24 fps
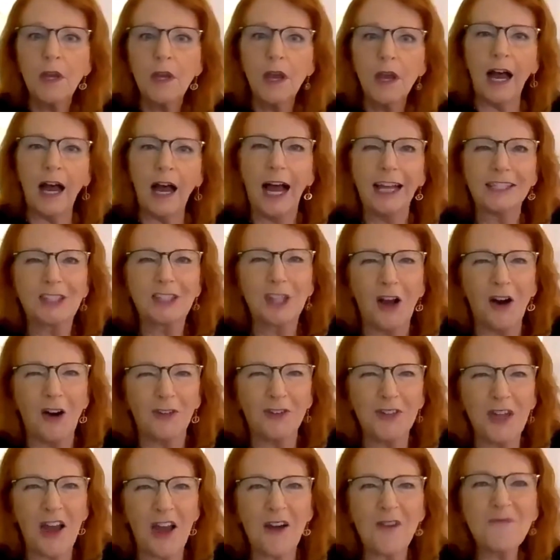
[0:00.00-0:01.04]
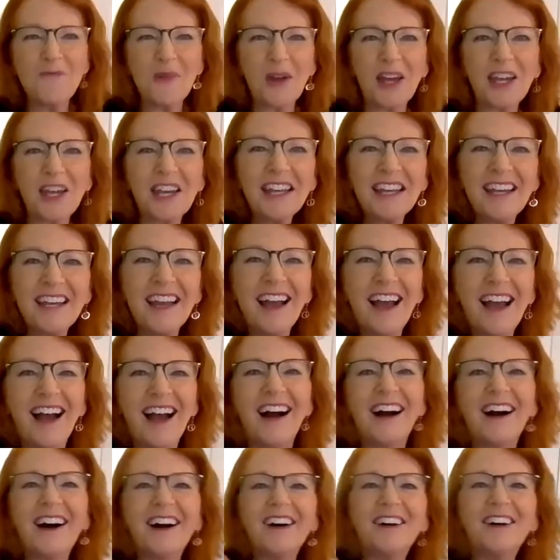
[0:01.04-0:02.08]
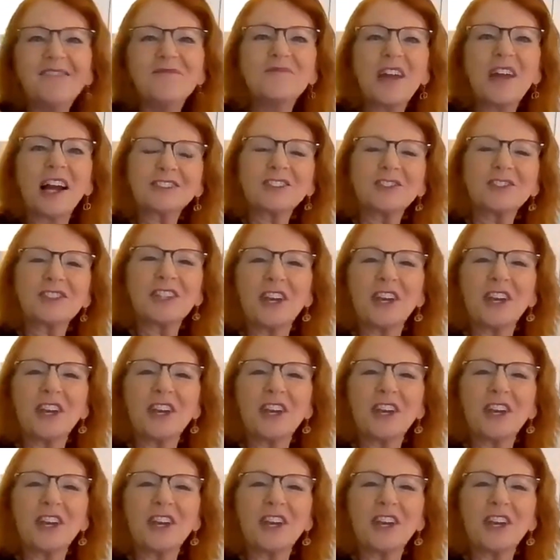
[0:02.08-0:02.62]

I don't know, but Dr.